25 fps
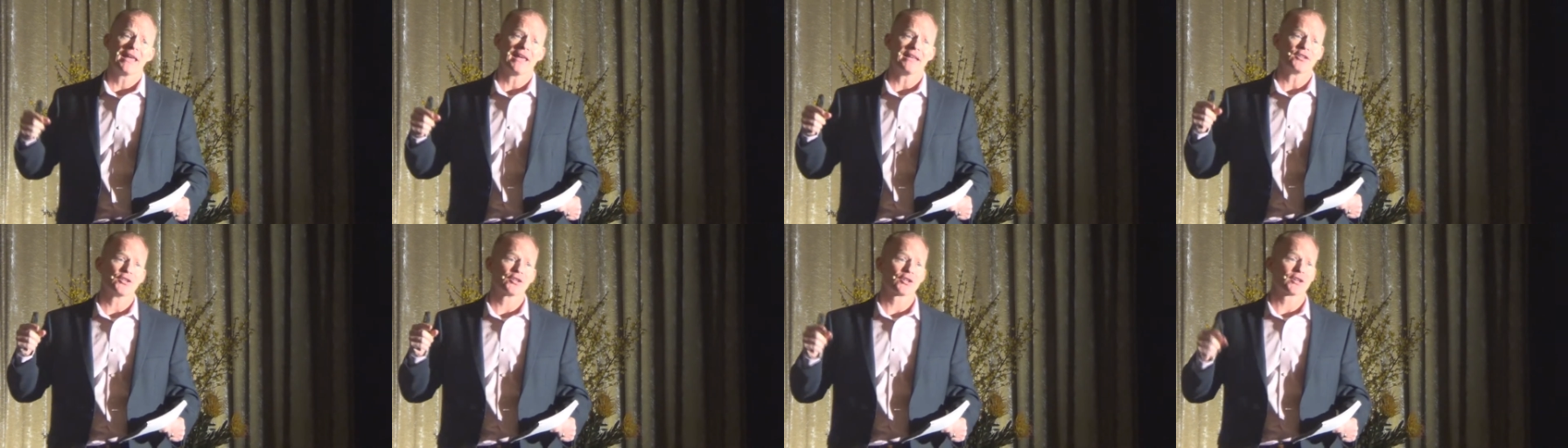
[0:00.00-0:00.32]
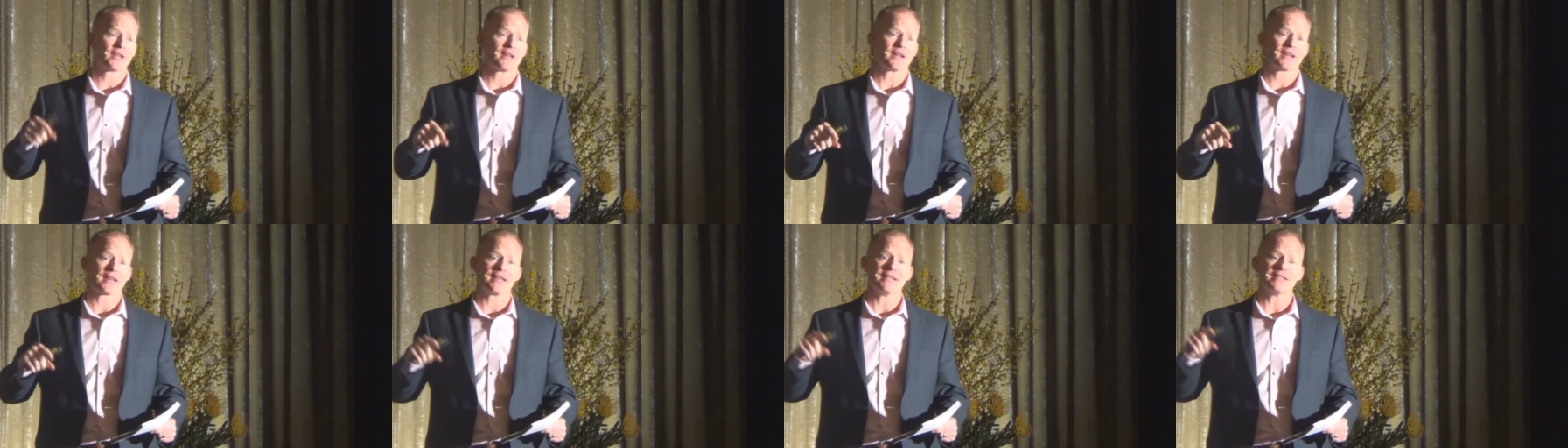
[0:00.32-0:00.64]
and you're
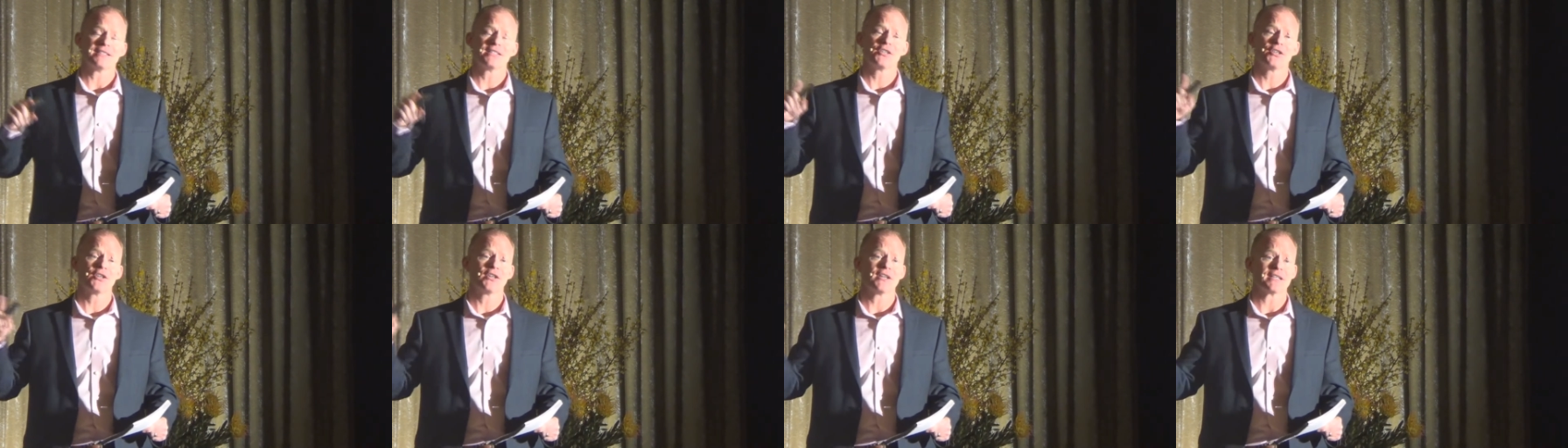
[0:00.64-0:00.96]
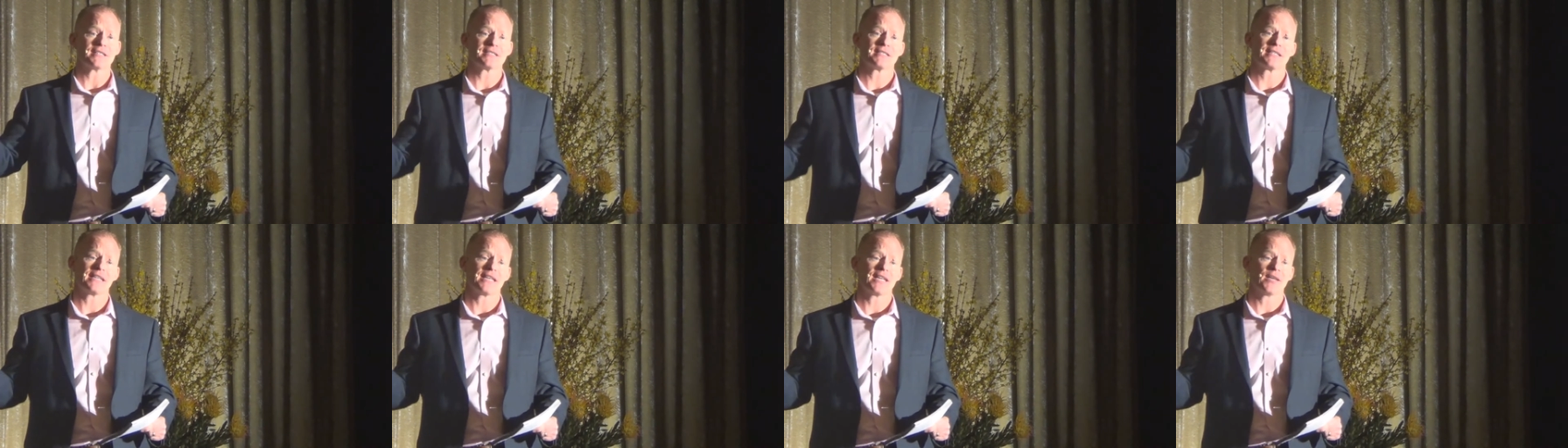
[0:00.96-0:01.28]
going to continue
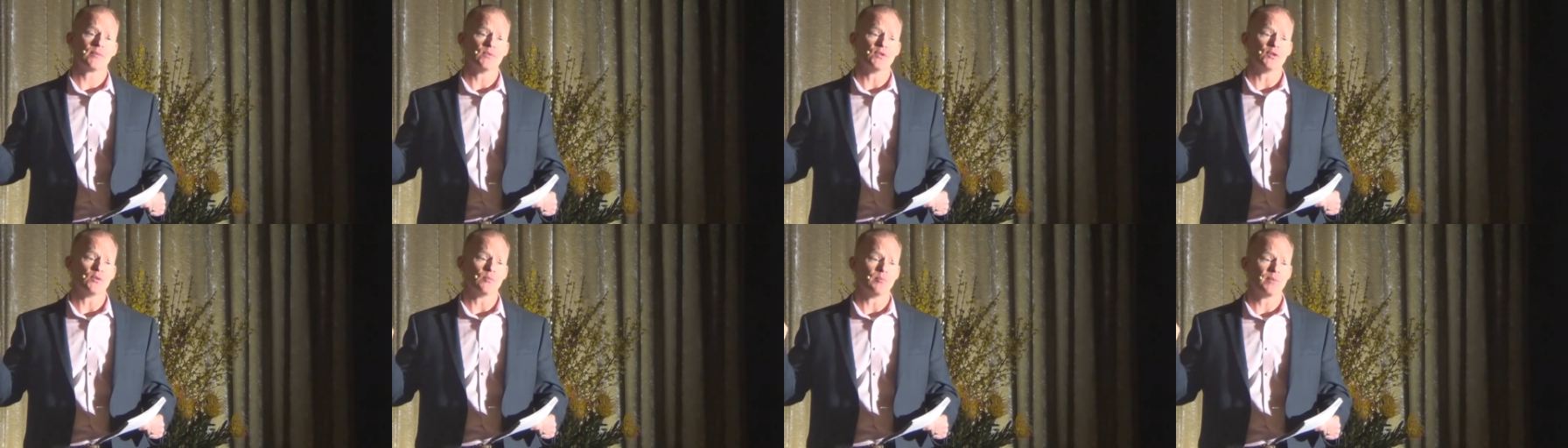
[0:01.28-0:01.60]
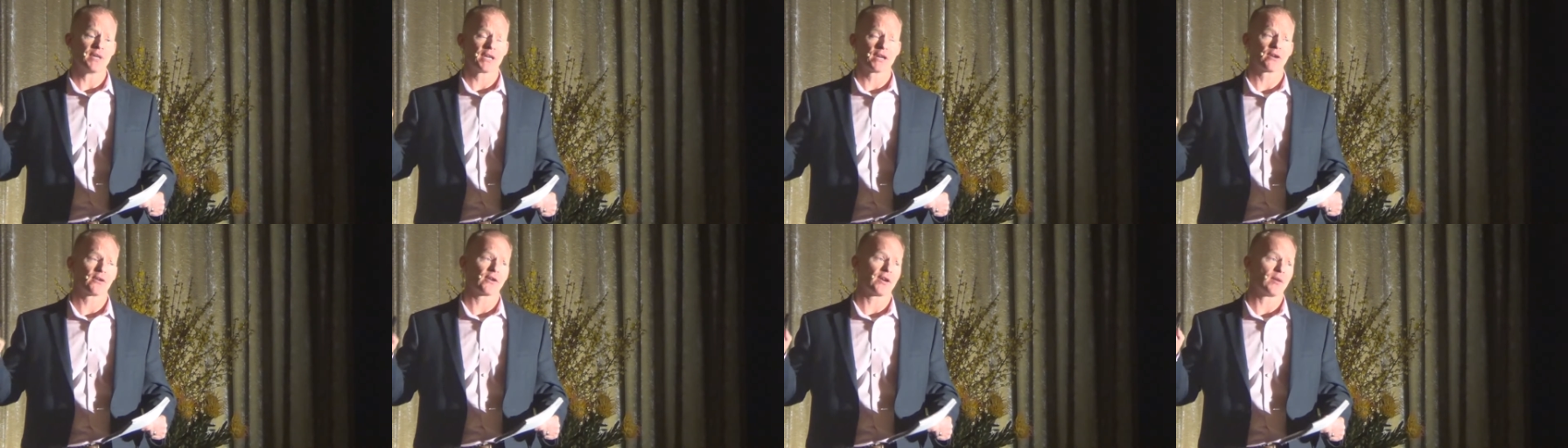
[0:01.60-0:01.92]
to see him do
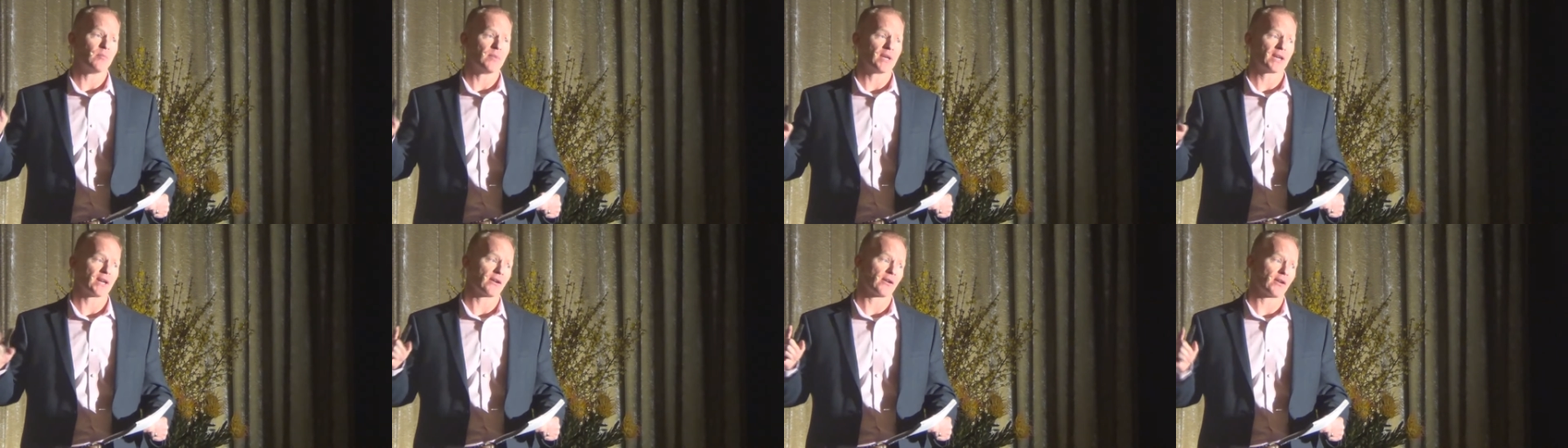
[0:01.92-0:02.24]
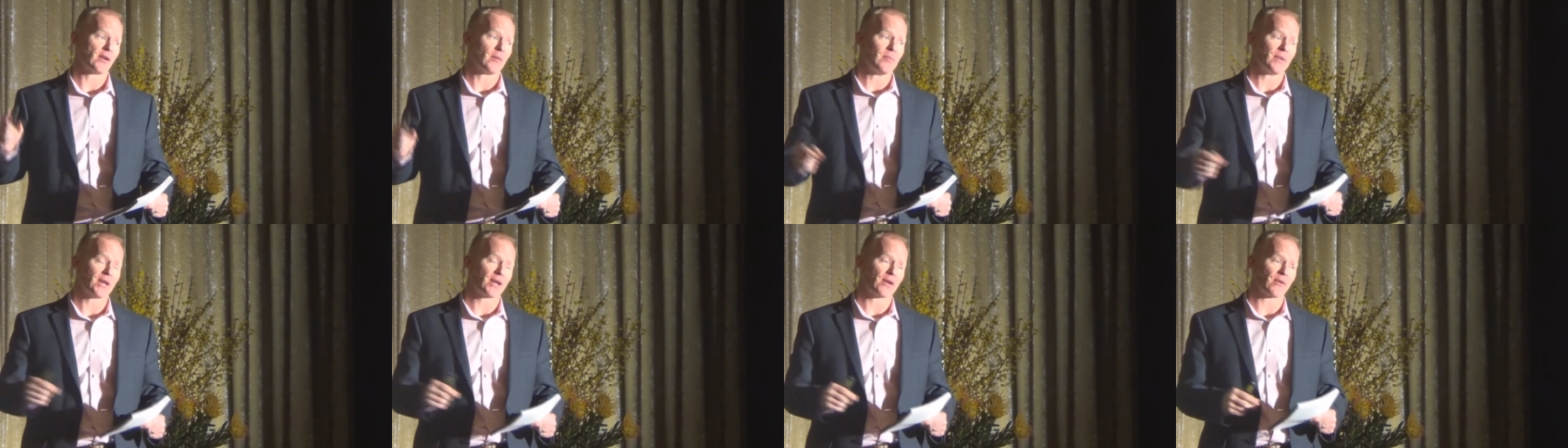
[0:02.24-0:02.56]
bigger and bigger
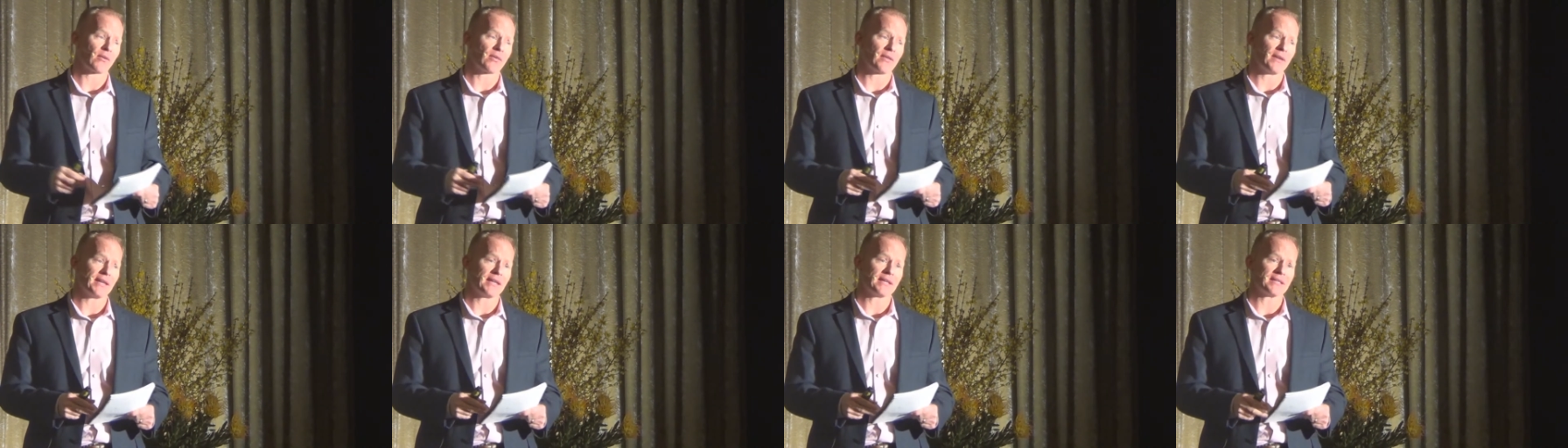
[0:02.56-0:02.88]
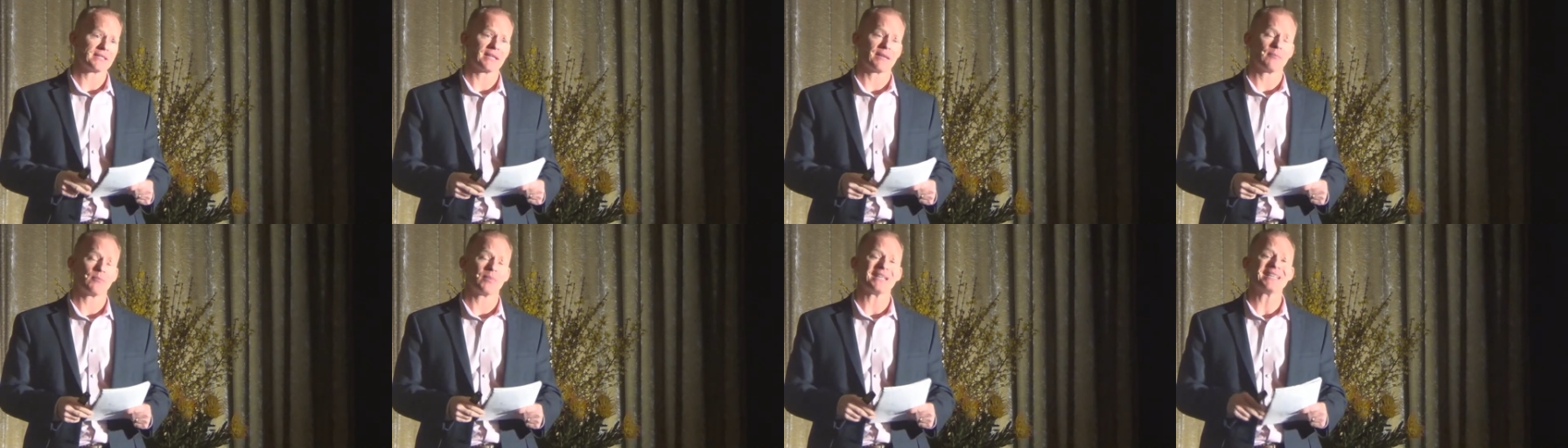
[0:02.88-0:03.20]
and bigger
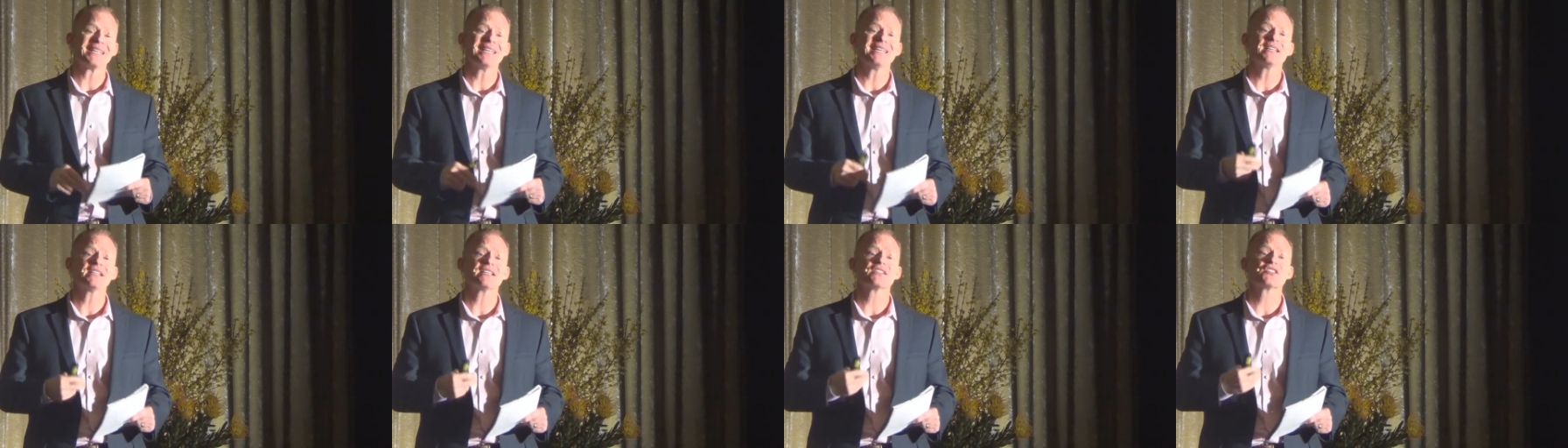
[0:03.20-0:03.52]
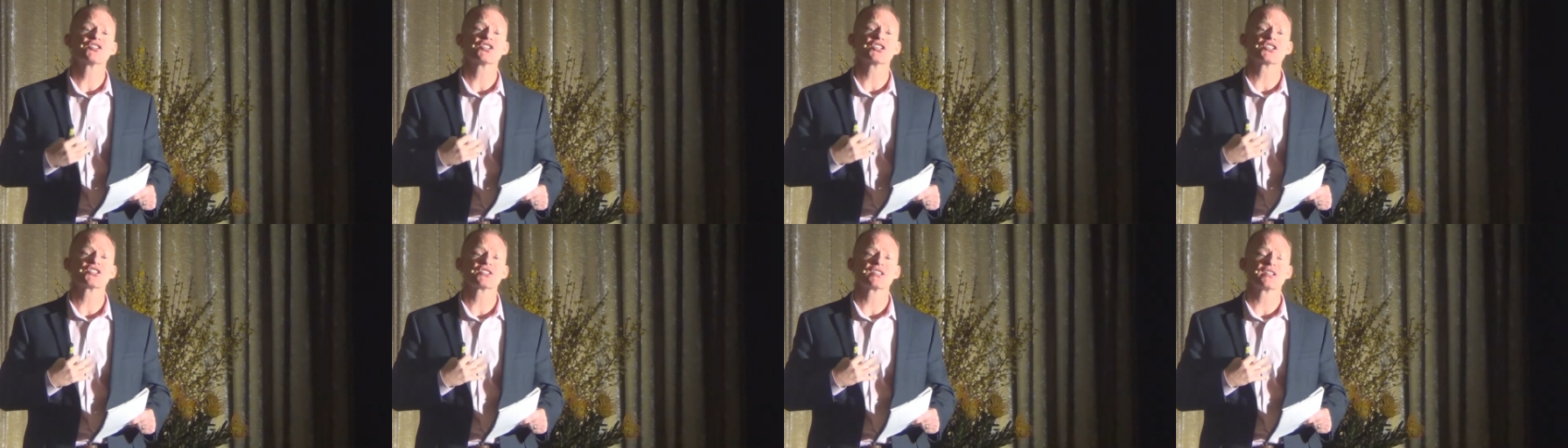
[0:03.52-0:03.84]
things. But he
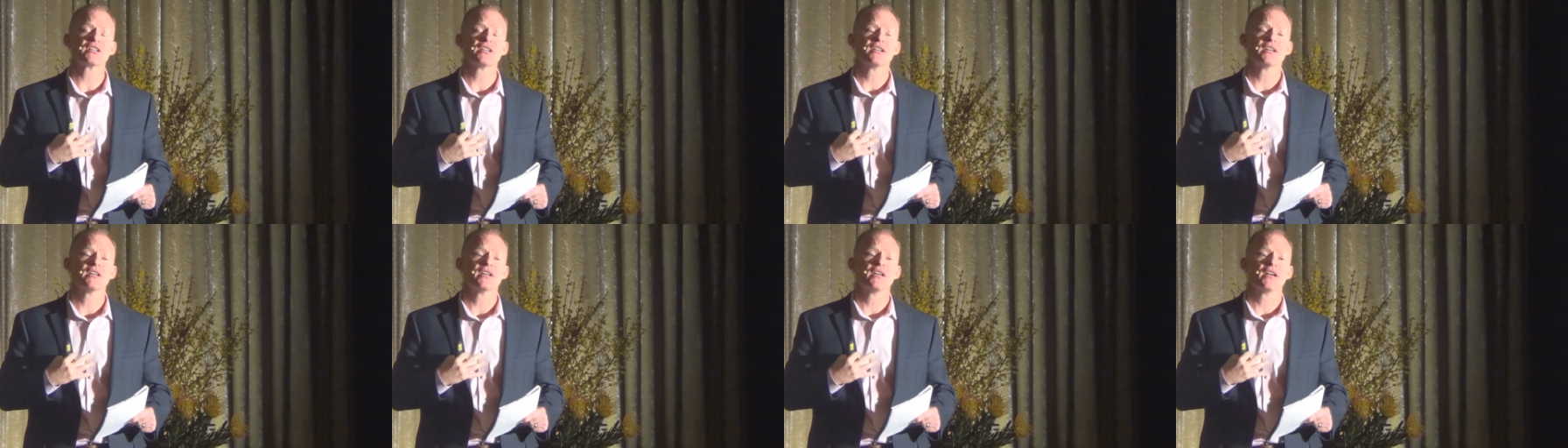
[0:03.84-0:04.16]
is just